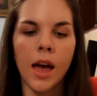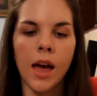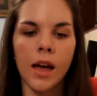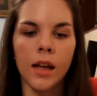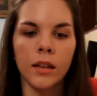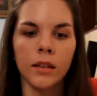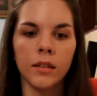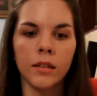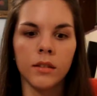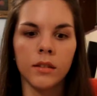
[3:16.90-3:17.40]

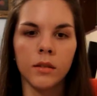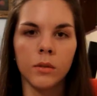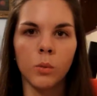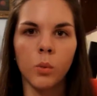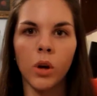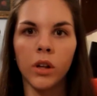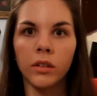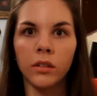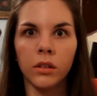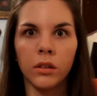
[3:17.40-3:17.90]
and
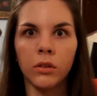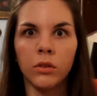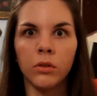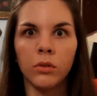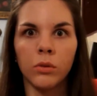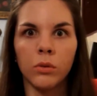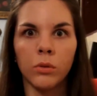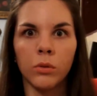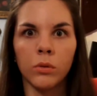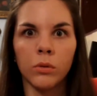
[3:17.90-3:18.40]
wanting
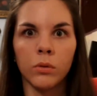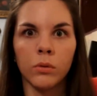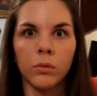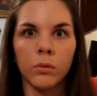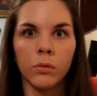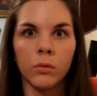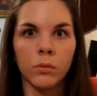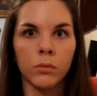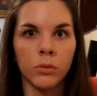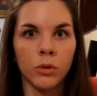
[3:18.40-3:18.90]
to
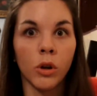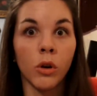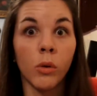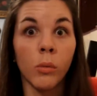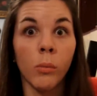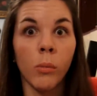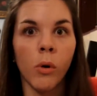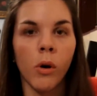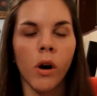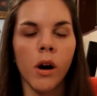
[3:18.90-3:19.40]

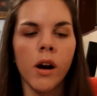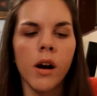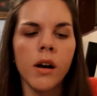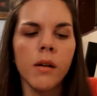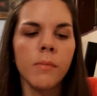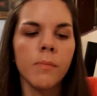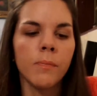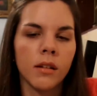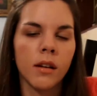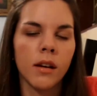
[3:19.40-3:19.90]
know
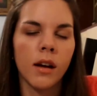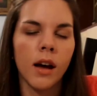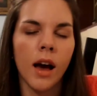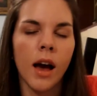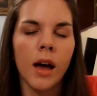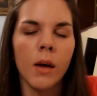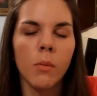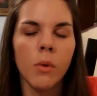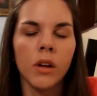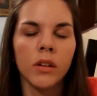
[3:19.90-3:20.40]
more.
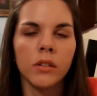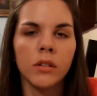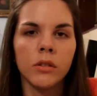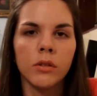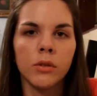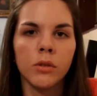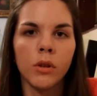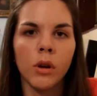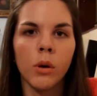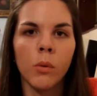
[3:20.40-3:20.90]
I
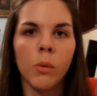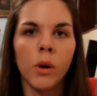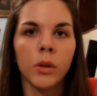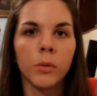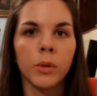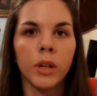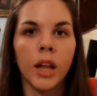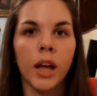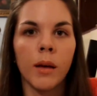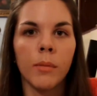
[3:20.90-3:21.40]
wanted to know
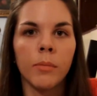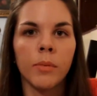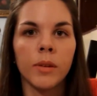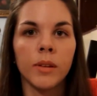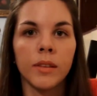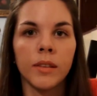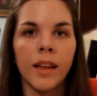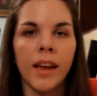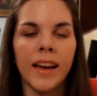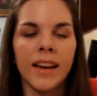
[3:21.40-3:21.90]
what will
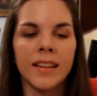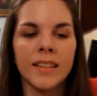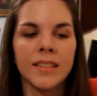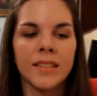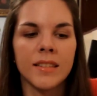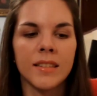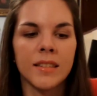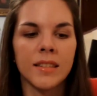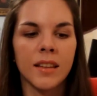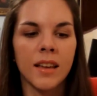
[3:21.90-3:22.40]
happen
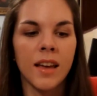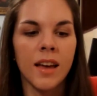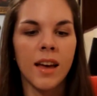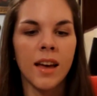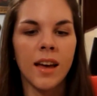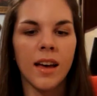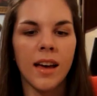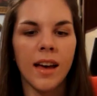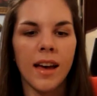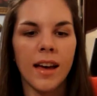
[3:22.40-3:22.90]
next.
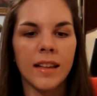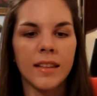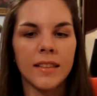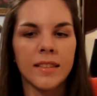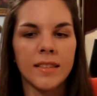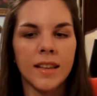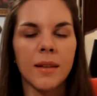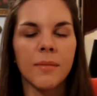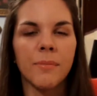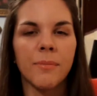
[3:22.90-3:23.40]

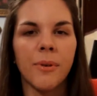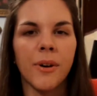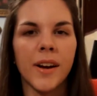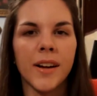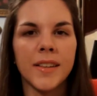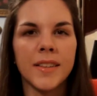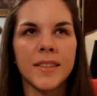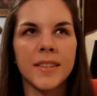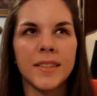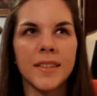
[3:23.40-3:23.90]
At some
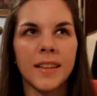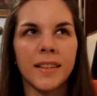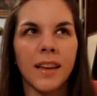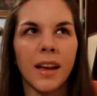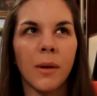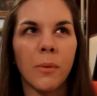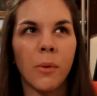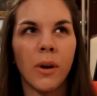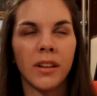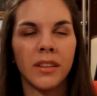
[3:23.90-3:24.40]
points
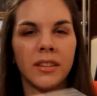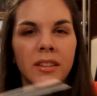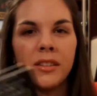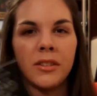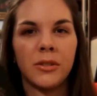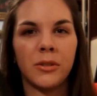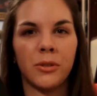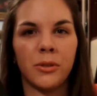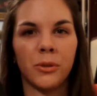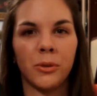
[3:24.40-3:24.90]
that I
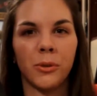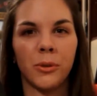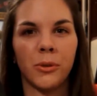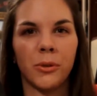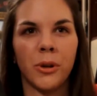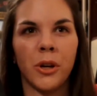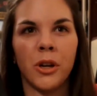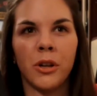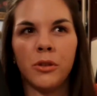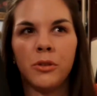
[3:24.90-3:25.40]
wanted
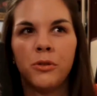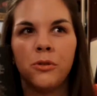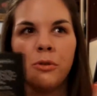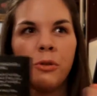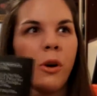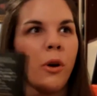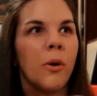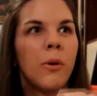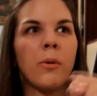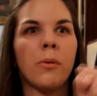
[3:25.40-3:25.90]
to
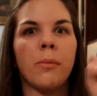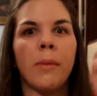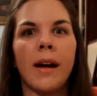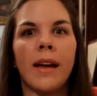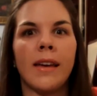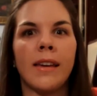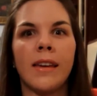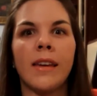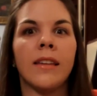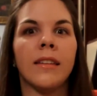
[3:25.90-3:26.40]
throw
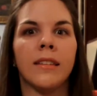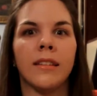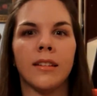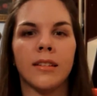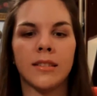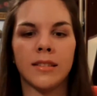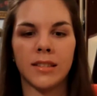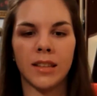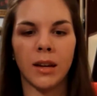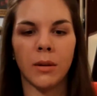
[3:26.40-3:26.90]
my
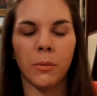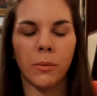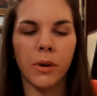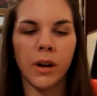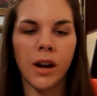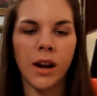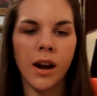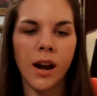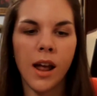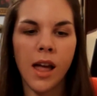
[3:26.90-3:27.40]
Kindle
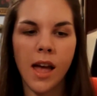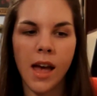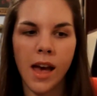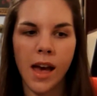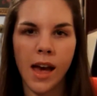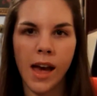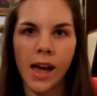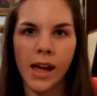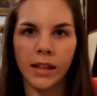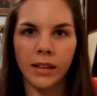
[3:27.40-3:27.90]
somewhere,
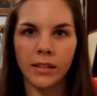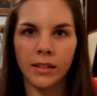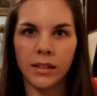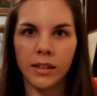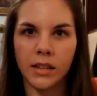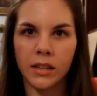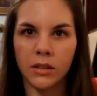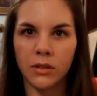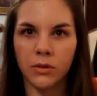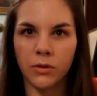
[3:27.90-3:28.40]

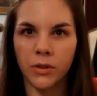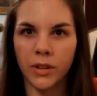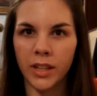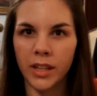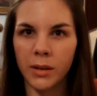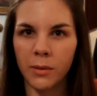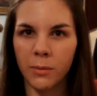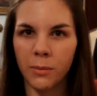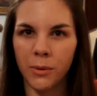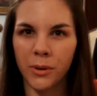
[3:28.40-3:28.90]
and it
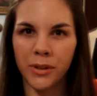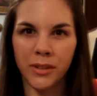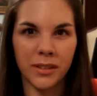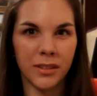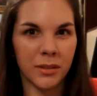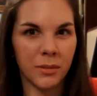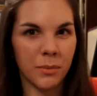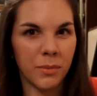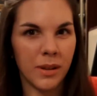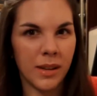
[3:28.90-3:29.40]
really
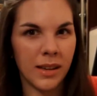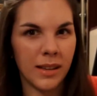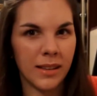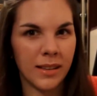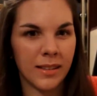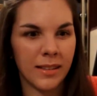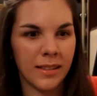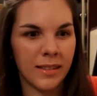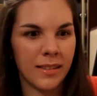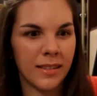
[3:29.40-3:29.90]
wouldn't
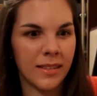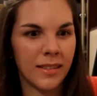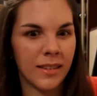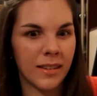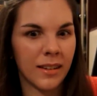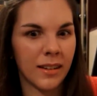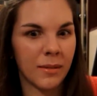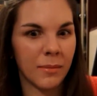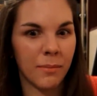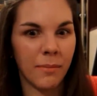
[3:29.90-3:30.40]
be
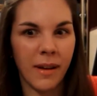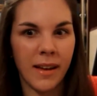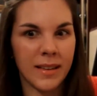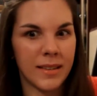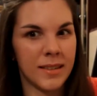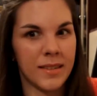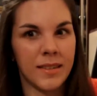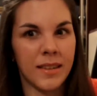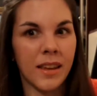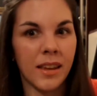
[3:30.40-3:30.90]
the
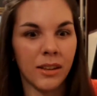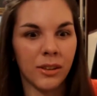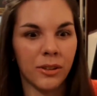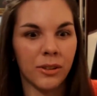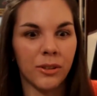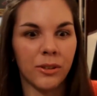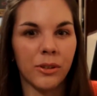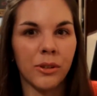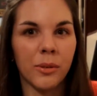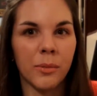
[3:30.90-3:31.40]
best thing
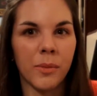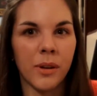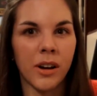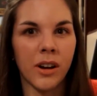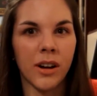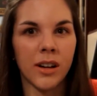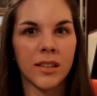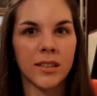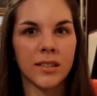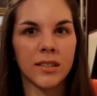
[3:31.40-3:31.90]
to do
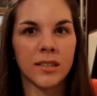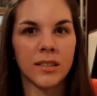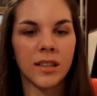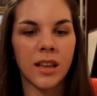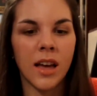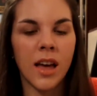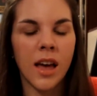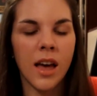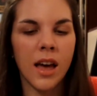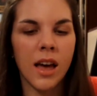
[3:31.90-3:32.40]

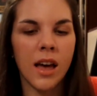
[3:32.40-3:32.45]
because